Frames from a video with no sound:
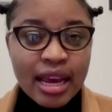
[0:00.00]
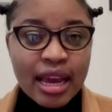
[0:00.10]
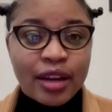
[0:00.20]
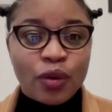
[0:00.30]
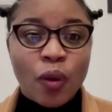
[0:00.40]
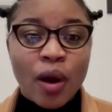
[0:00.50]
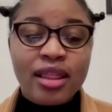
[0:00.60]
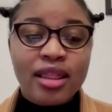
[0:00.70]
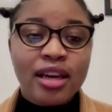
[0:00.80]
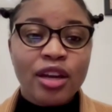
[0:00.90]
And
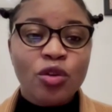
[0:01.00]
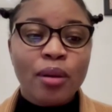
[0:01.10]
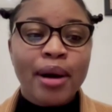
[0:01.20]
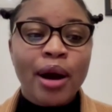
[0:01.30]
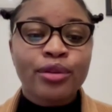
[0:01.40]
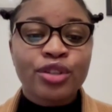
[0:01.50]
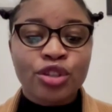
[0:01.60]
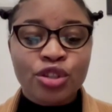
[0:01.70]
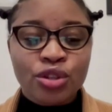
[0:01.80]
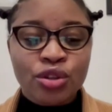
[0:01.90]
one thing I know about
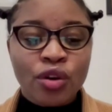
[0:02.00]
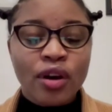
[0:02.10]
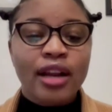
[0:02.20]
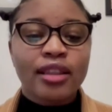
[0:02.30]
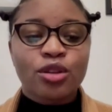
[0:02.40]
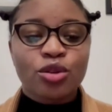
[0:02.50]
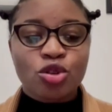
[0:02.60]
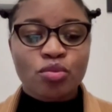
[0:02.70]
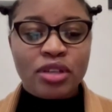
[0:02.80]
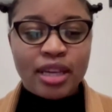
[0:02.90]
digital and the
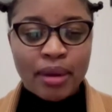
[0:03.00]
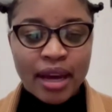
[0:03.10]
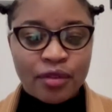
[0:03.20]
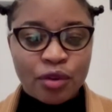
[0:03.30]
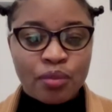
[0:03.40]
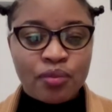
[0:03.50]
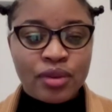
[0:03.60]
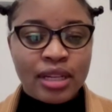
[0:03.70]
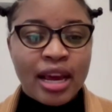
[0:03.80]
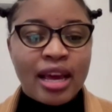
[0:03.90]
social media
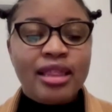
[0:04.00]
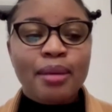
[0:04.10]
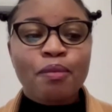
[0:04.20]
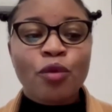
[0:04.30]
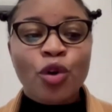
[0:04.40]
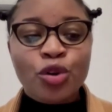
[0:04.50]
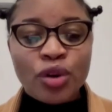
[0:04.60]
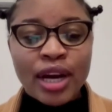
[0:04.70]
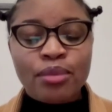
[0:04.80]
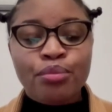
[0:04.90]
platforms, the more
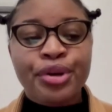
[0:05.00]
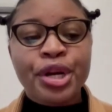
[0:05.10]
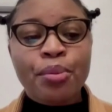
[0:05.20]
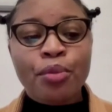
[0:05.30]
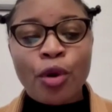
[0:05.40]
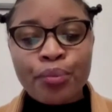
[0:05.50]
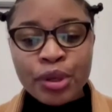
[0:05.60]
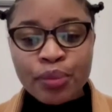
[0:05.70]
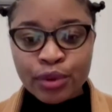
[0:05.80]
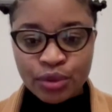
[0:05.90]
you can bring more
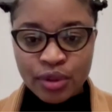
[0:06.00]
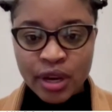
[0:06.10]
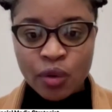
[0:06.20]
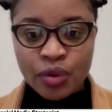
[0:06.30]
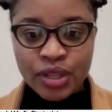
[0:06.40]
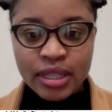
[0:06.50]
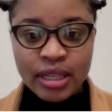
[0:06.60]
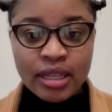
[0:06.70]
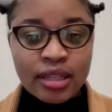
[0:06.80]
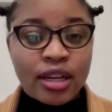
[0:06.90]
people to their
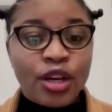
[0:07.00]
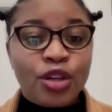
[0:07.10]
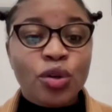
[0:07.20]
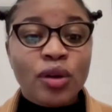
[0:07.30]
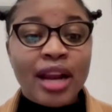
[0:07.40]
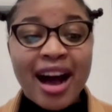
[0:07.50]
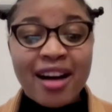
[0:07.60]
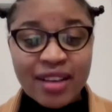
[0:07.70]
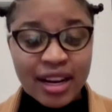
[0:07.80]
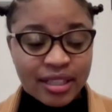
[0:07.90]
audiences, you will
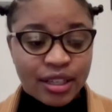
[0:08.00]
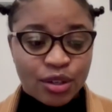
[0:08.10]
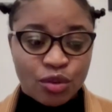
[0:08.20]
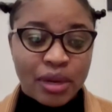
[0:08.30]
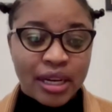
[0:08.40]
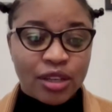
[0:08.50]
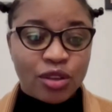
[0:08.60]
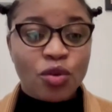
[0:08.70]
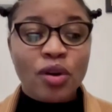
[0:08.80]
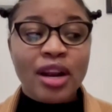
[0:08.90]
have access to many.
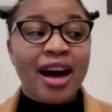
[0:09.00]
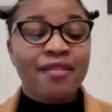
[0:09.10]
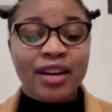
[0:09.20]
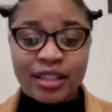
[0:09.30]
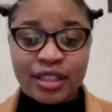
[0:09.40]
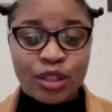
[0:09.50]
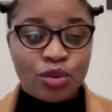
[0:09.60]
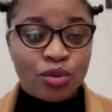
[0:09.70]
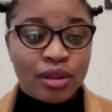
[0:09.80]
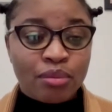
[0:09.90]
You will have access
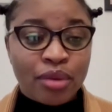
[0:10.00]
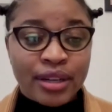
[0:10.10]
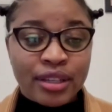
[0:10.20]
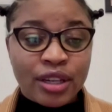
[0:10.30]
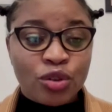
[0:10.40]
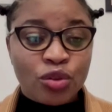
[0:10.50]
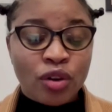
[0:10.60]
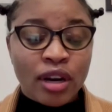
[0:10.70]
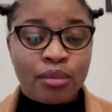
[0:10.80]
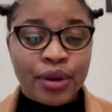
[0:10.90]
to the brands that you
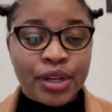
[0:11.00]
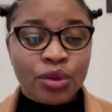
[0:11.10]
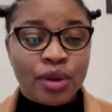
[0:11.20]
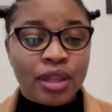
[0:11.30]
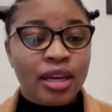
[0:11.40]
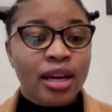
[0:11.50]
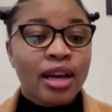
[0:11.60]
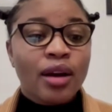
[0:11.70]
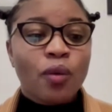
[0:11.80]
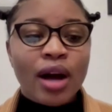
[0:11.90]
collaborate with.
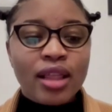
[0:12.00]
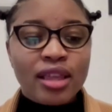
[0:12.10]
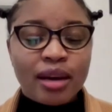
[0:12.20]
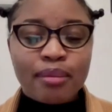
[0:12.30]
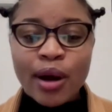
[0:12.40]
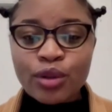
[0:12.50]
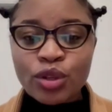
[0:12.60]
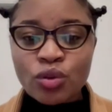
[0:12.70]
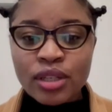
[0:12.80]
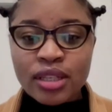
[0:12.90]
One thing
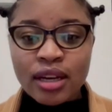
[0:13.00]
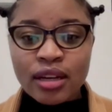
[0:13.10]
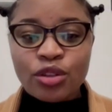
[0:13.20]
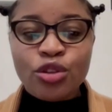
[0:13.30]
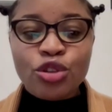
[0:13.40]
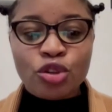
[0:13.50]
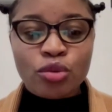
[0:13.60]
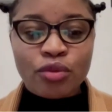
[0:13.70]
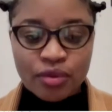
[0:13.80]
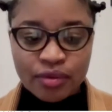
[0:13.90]
about Twitter,
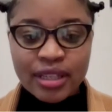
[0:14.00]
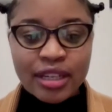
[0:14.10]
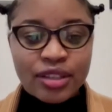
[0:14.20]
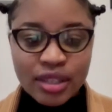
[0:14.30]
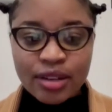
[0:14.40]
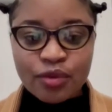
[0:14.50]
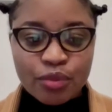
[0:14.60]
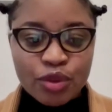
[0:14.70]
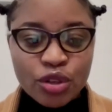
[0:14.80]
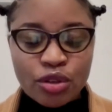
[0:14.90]
YouTube, first let's start
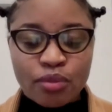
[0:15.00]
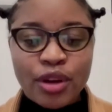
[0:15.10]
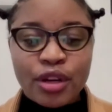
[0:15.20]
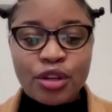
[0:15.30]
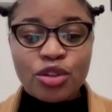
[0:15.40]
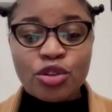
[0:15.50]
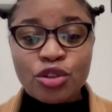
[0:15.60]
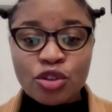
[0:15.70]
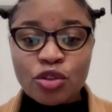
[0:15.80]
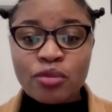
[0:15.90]
from YouTube.
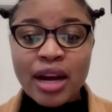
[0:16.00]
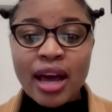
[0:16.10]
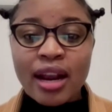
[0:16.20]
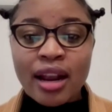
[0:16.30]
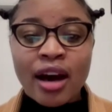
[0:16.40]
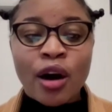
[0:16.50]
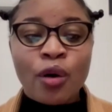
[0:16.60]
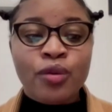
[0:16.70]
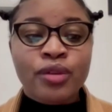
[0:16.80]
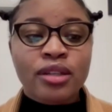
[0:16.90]
YouTube
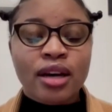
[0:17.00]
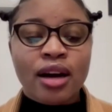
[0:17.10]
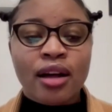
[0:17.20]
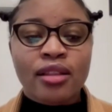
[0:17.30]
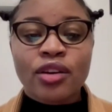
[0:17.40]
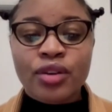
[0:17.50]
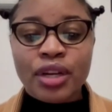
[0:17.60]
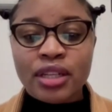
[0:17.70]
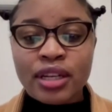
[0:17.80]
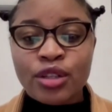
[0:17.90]
allows the
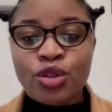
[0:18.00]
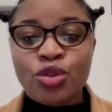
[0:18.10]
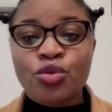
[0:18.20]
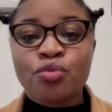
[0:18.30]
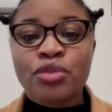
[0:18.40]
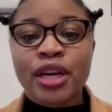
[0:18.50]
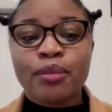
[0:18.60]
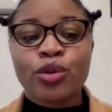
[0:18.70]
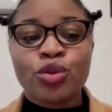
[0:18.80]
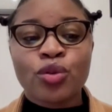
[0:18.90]
creators to be
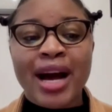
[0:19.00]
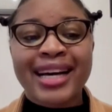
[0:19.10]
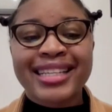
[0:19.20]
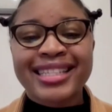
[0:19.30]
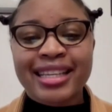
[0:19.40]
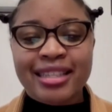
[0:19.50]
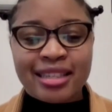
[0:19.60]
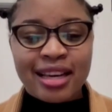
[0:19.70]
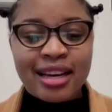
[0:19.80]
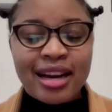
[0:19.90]
able to
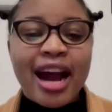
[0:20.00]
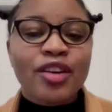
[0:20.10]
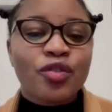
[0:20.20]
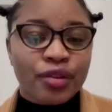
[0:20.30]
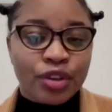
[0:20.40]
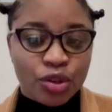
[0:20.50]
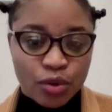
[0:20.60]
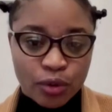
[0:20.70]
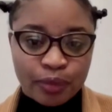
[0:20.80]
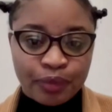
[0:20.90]
access ad
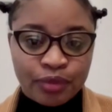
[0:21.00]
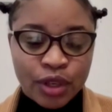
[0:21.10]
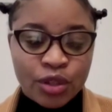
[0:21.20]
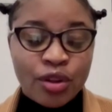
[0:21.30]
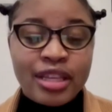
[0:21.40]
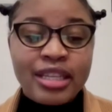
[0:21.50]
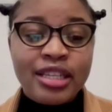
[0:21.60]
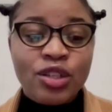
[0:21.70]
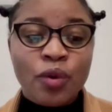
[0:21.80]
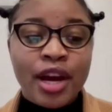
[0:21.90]
revenue. So this
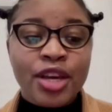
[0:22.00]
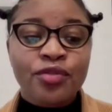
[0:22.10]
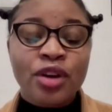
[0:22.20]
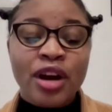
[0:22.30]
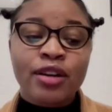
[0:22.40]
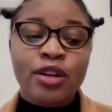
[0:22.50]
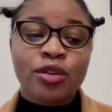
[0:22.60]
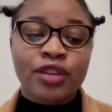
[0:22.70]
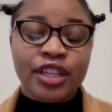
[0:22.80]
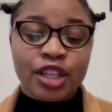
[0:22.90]
is where if you have a lot
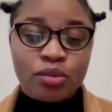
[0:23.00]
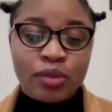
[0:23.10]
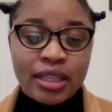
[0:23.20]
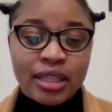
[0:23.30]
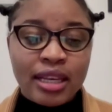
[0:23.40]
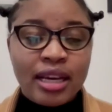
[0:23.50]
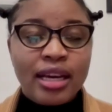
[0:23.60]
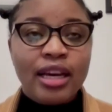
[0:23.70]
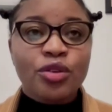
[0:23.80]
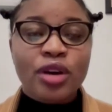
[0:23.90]
of engagements
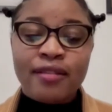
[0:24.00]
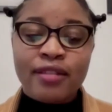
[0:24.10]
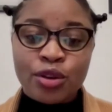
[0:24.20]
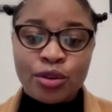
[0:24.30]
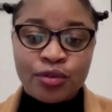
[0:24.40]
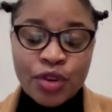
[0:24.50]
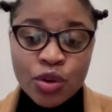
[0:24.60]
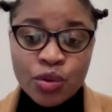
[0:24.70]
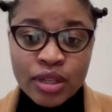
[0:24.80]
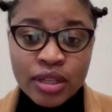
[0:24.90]
and you have a lot of
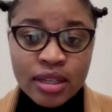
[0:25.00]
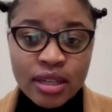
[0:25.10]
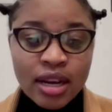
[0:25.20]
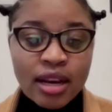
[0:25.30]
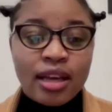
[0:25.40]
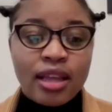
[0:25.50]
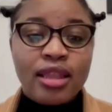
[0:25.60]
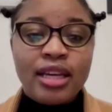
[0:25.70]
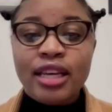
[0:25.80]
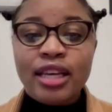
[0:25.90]
views,
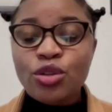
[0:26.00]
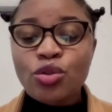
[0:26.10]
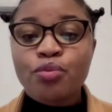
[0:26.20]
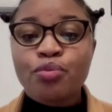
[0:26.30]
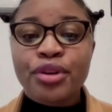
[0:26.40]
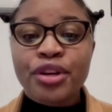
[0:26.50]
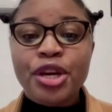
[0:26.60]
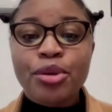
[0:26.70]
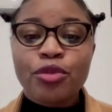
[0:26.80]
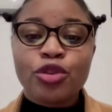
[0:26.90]
they tend to
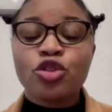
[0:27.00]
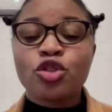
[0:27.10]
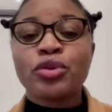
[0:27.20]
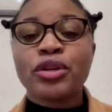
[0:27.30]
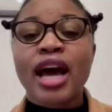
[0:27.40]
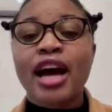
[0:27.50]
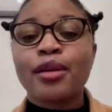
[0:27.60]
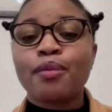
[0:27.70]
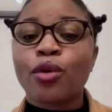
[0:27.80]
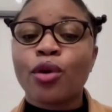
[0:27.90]
bring, YouTube will
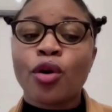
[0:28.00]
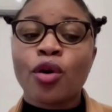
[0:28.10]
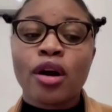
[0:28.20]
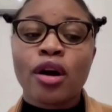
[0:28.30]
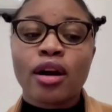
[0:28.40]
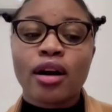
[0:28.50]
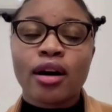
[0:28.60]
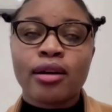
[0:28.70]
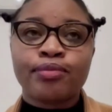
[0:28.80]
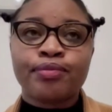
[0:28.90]
add more
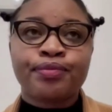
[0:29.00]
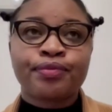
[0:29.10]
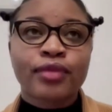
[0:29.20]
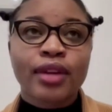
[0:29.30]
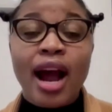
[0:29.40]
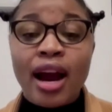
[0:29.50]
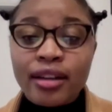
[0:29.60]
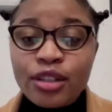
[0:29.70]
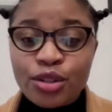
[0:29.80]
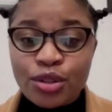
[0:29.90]

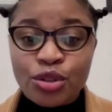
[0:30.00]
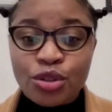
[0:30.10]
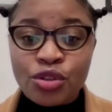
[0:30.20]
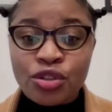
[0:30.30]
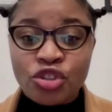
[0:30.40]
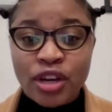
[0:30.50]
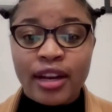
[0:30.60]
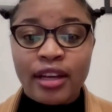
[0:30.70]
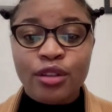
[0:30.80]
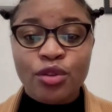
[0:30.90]
ads to your
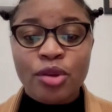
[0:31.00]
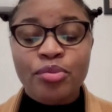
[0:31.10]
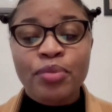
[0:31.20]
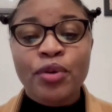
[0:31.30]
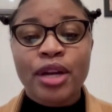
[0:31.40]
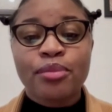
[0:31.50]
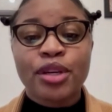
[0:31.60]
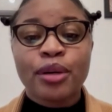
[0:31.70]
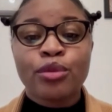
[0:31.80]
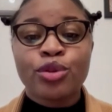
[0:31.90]
channel so that people can
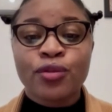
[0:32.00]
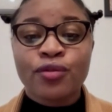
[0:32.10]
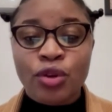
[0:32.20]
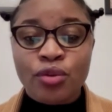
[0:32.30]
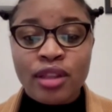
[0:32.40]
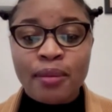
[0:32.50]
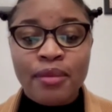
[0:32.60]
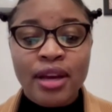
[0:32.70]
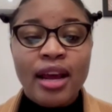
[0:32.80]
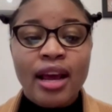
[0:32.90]
be able to view them,
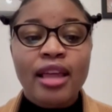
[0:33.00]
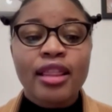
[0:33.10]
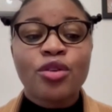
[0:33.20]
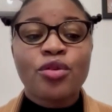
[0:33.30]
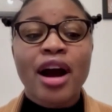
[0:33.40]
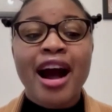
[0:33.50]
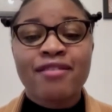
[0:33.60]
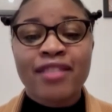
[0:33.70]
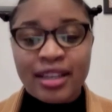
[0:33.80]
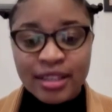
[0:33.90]
and then you
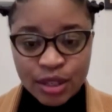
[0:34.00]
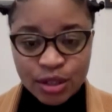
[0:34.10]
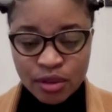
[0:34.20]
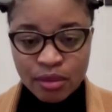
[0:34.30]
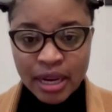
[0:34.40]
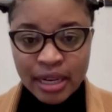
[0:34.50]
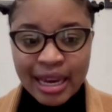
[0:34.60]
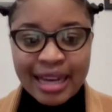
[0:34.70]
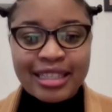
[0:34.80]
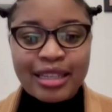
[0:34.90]
have access to the money. And